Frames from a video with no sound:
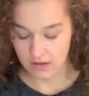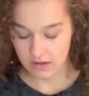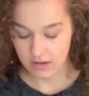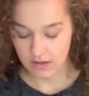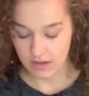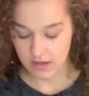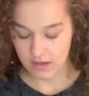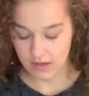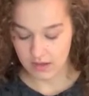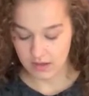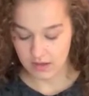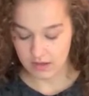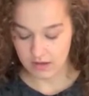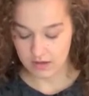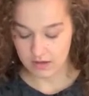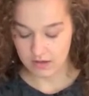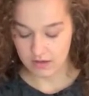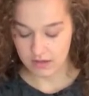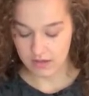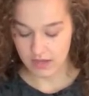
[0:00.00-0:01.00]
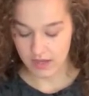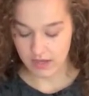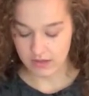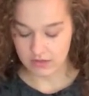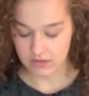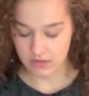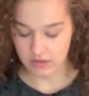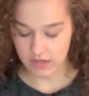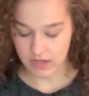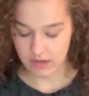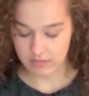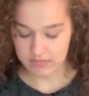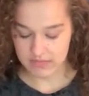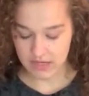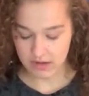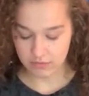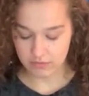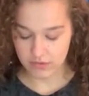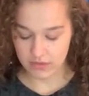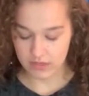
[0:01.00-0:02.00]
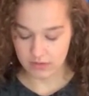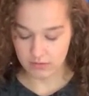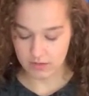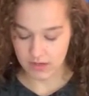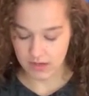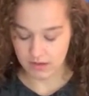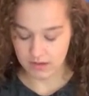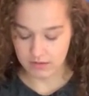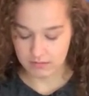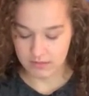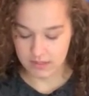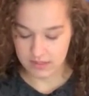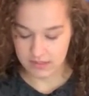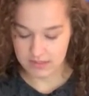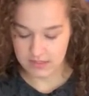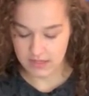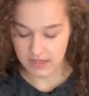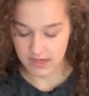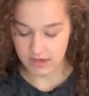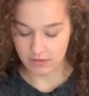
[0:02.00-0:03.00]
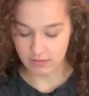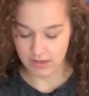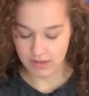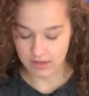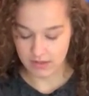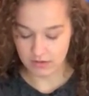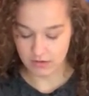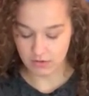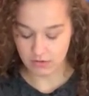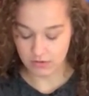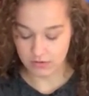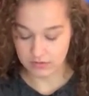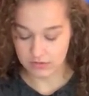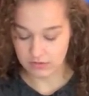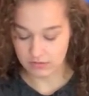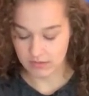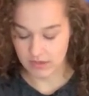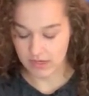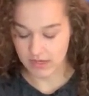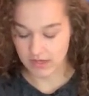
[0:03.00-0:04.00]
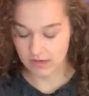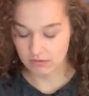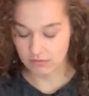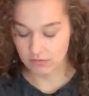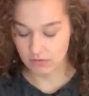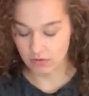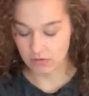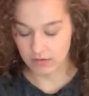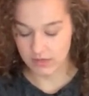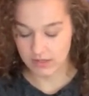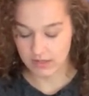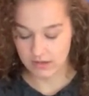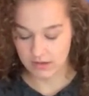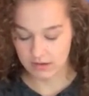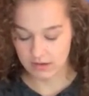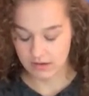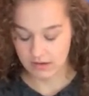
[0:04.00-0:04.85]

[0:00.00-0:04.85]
And yeah, so it comes out pretty well. I'm gonna see how well it holds when I roll it.